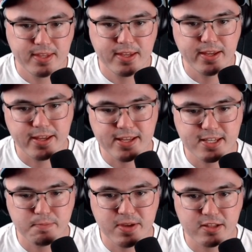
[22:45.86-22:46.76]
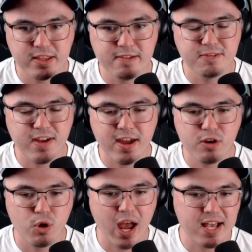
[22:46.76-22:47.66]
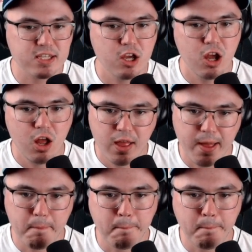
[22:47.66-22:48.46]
He's a big Leafs fan who has a